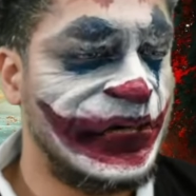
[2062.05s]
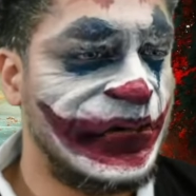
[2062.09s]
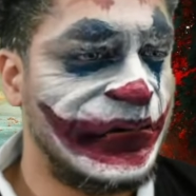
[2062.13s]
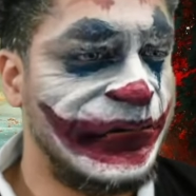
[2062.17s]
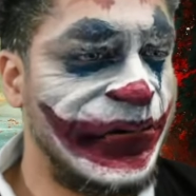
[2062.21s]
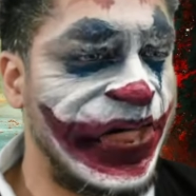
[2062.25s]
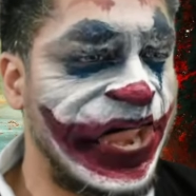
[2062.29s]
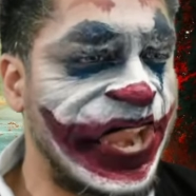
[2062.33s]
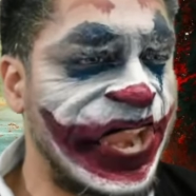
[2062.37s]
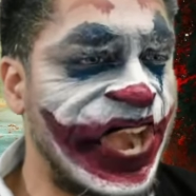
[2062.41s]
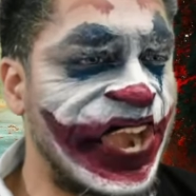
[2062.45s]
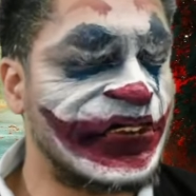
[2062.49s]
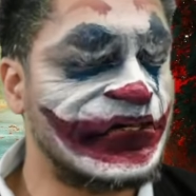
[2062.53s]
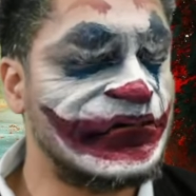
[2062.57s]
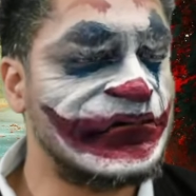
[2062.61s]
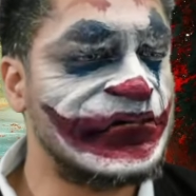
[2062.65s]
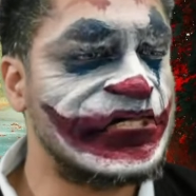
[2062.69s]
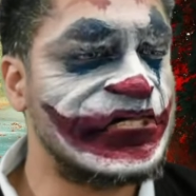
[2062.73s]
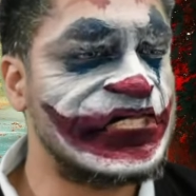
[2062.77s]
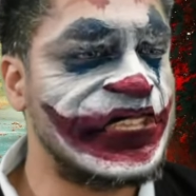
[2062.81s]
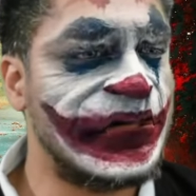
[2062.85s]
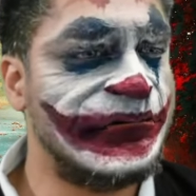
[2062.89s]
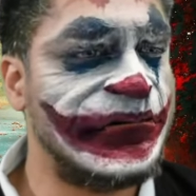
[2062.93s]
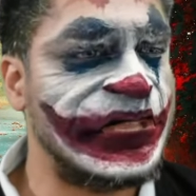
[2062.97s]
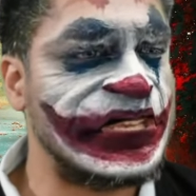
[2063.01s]

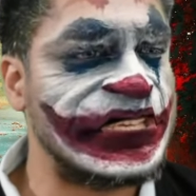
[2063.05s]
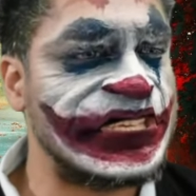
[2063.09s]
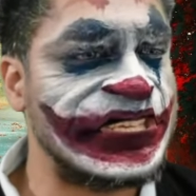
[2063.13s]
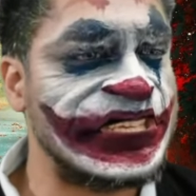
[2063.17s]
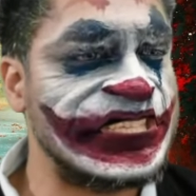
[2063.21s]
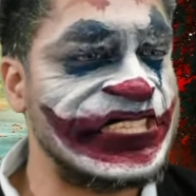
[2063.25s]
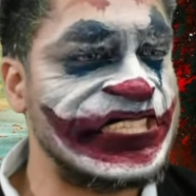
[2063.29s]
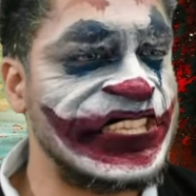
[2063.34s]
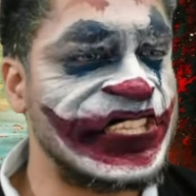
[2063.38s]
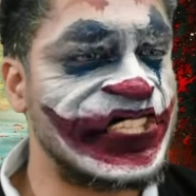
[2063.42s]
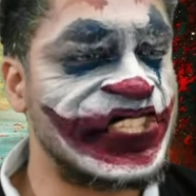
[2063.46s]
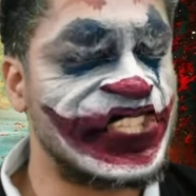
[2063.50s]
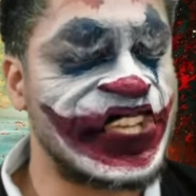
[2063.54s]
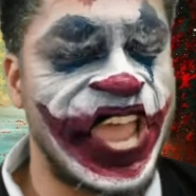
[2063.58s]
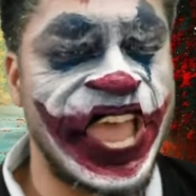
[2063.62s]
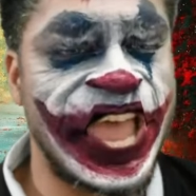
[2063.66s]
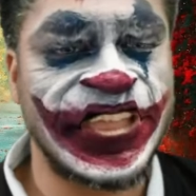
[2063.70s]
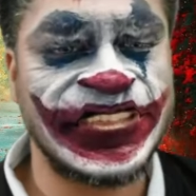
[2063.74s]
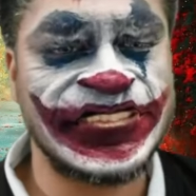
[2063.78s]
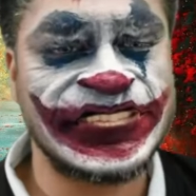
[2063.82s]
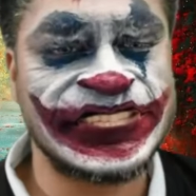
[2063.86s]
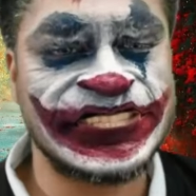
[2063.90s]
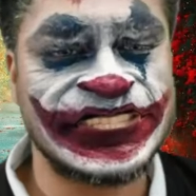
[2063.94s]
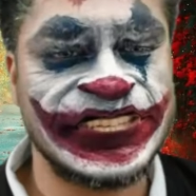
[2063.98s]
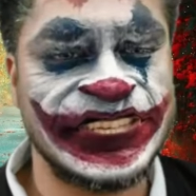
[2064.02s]
Magaro's Tibbet is the
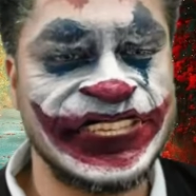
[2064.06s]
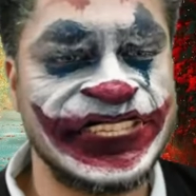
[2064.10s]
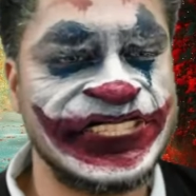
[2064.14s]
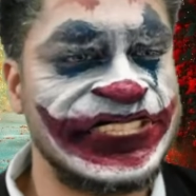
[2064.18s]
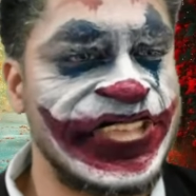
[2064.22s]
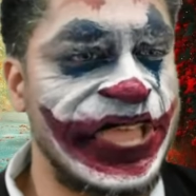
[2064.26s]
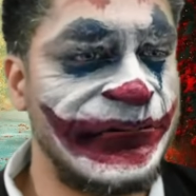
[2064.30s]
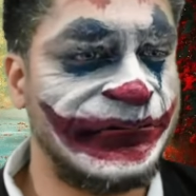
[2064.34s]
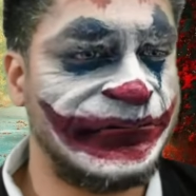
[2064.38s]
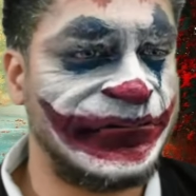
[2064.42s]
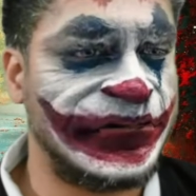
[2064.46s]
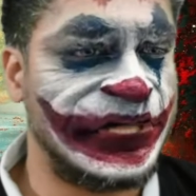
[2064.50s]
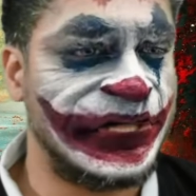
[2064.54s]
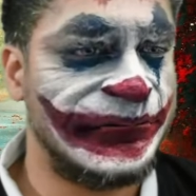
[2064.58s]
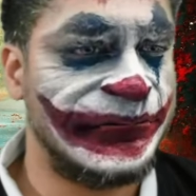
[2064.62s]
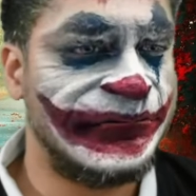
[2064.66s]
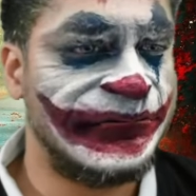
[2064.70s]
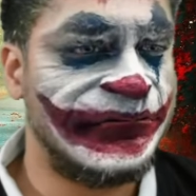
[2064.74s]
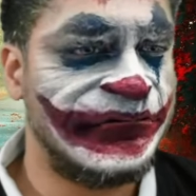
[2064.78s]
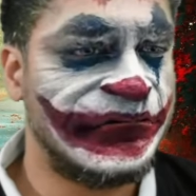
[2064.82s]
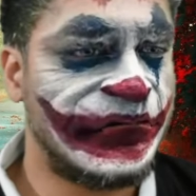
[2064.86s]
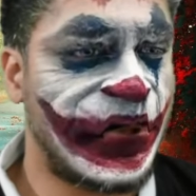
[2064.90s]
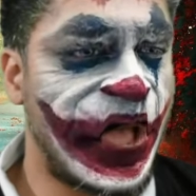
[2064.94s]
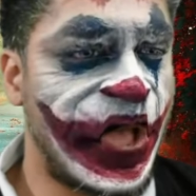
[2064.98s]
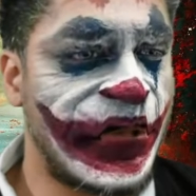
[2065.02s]
strongest example,
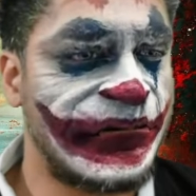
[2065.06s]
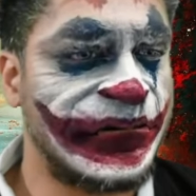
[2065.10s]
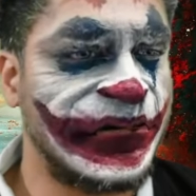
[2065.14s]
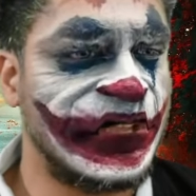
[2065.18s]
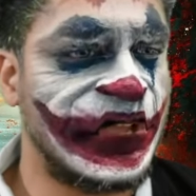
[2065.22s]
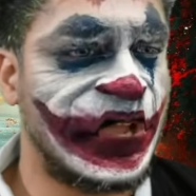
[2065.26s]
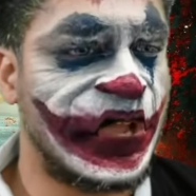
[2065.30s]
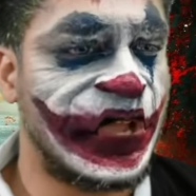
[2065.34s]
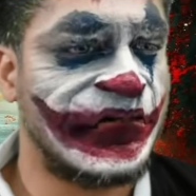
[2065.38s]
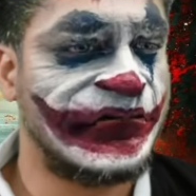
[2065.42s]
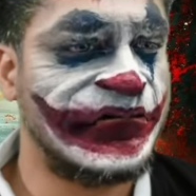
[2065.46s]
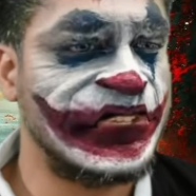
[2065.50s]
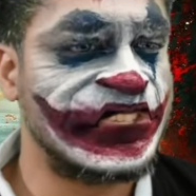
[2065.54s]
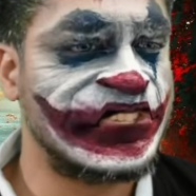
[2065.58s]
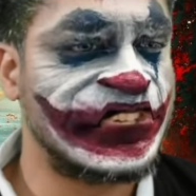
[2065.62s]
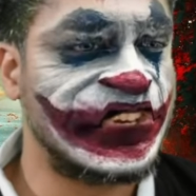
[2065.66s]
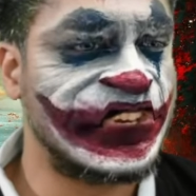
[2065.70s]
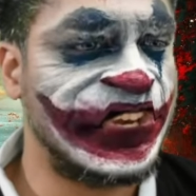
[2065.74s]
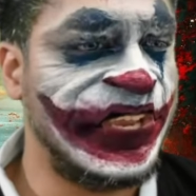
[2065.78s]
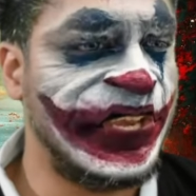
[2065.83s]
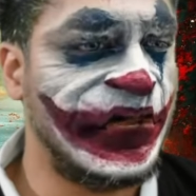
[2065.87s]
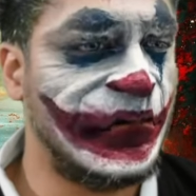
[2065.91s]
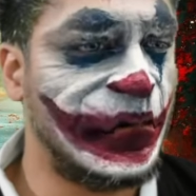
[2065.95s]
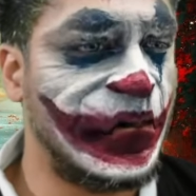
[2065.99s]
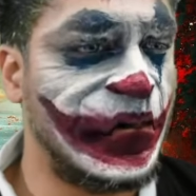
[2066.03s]
popping off the
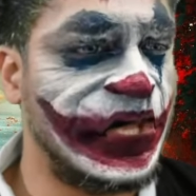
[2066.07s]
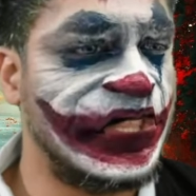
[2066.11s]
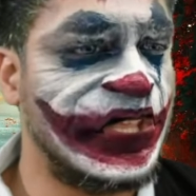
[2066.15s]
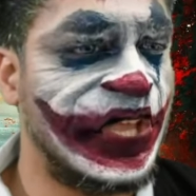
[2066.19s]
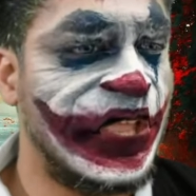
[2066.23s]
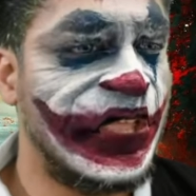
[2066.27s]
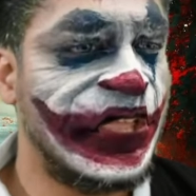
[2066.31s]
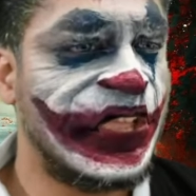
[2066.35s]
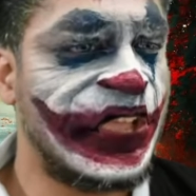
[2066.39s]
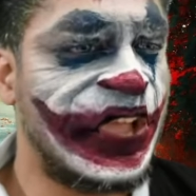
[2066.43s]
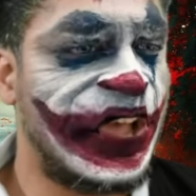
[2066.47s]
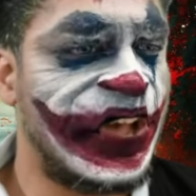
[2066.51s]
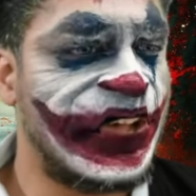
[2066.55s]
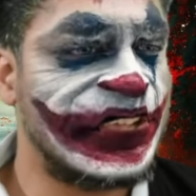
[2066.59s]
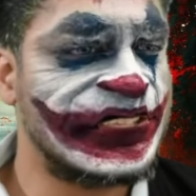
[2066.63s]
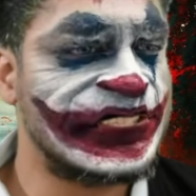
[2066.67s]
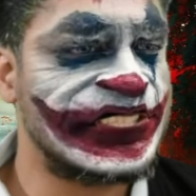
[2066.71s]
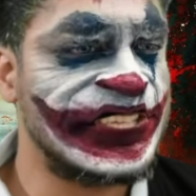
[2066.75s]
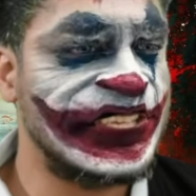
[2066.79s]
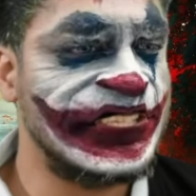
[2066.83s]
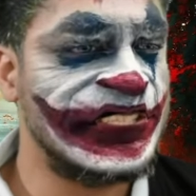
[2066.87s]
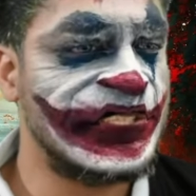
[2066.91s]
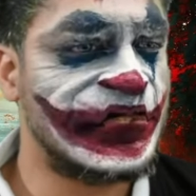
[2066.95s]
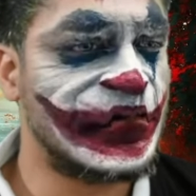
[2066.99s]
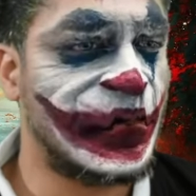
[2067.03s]
screen with
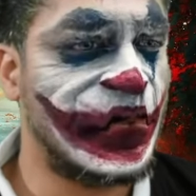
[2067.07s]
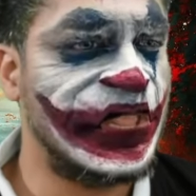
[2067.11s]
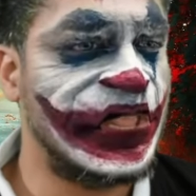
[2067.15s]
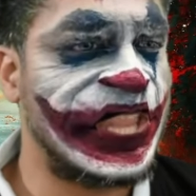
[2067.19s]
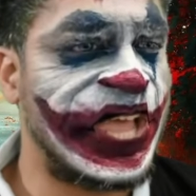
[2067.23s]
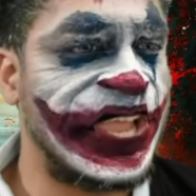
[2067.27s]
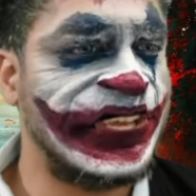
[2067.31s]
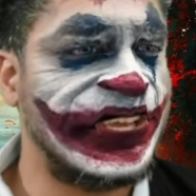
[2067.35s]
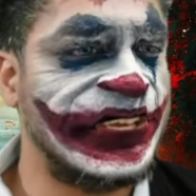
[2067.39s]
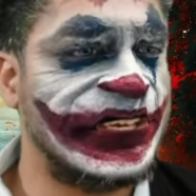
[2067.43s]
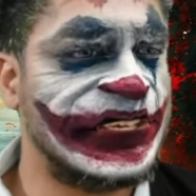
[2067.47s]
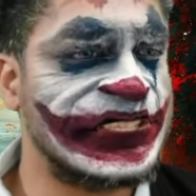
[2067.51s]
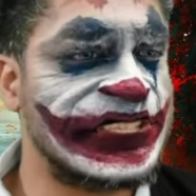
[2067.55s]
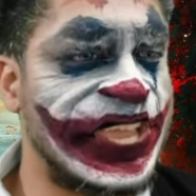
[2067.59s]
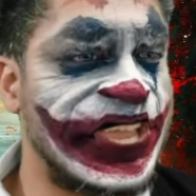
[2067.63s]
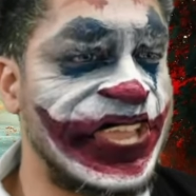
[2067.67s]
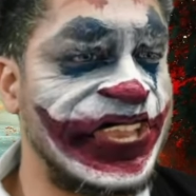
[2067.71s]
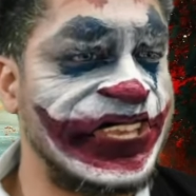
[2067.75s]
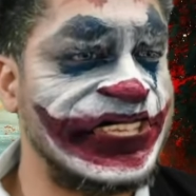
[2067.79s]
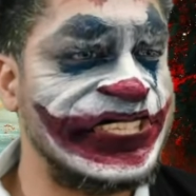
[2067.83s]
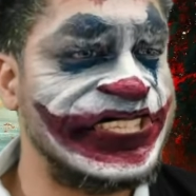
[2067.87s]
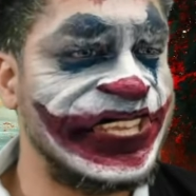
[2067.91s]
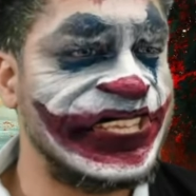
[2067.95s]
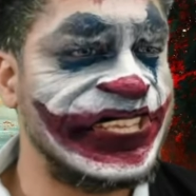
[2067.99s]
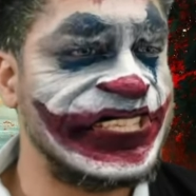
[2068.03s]
constant one-liners
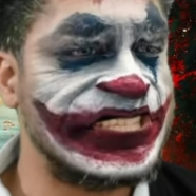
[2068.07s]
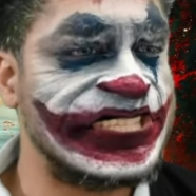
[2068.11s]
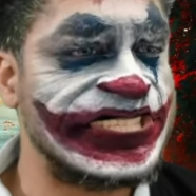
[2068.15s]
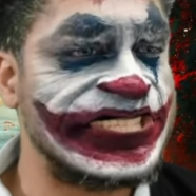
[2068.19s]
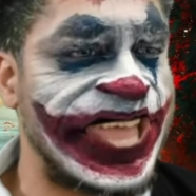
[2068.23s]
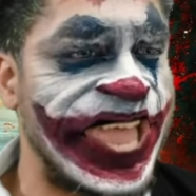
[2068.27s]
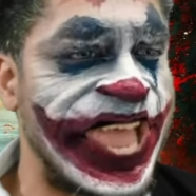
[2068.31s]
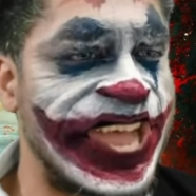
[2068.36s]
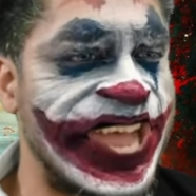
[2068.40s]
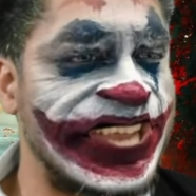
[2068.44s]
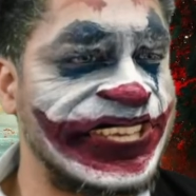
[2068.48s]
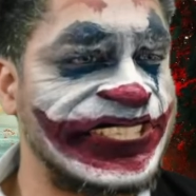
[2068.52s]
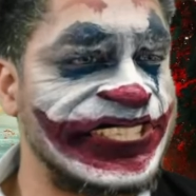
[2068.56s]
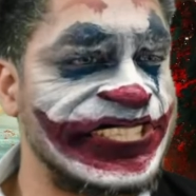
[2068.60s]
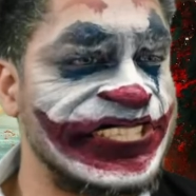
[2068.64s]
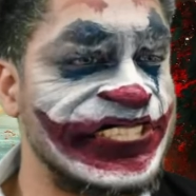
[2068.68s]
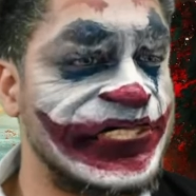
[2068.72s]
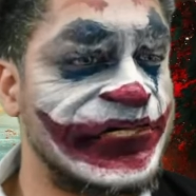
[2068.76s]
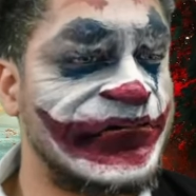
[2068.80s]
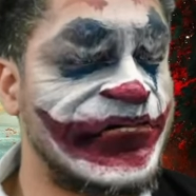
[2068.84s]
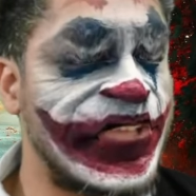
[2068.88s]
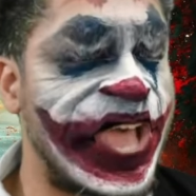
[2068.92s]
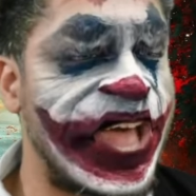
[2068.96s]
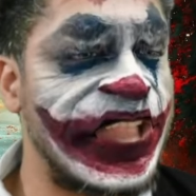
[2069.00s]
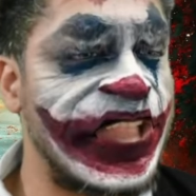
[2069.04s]
and digs at his
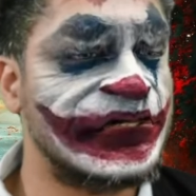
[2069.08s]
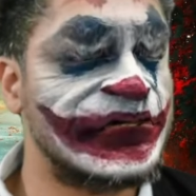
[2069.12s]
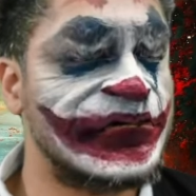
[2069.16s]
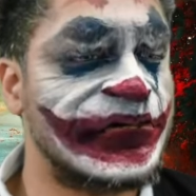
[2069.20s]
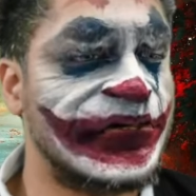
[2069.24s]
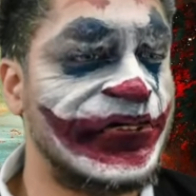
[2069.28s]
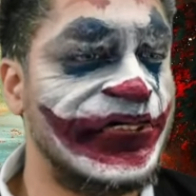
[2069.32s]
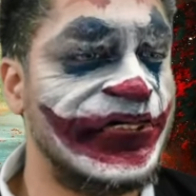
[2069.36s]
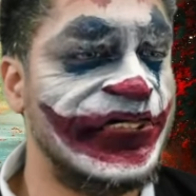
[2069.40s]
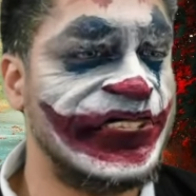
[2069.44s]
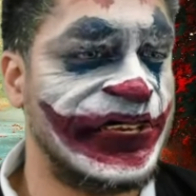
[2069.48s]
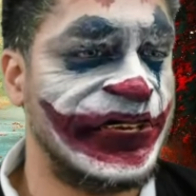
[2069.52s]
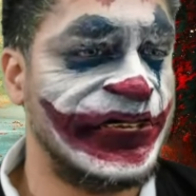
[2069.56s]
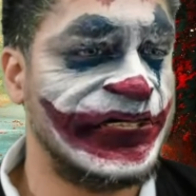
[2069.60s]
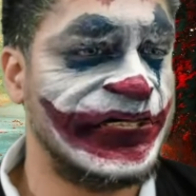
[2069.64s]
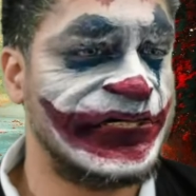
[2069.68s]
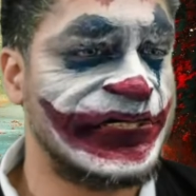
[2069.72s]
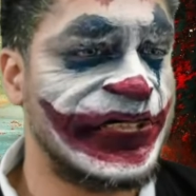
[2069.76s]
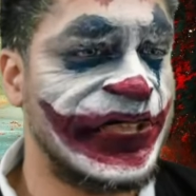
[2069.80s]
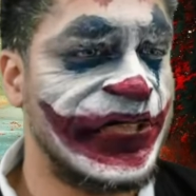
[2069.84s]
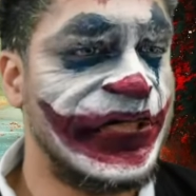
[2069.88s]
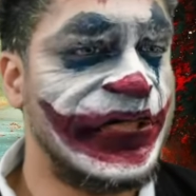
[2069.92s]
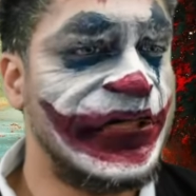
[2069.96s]
fellow soldiers.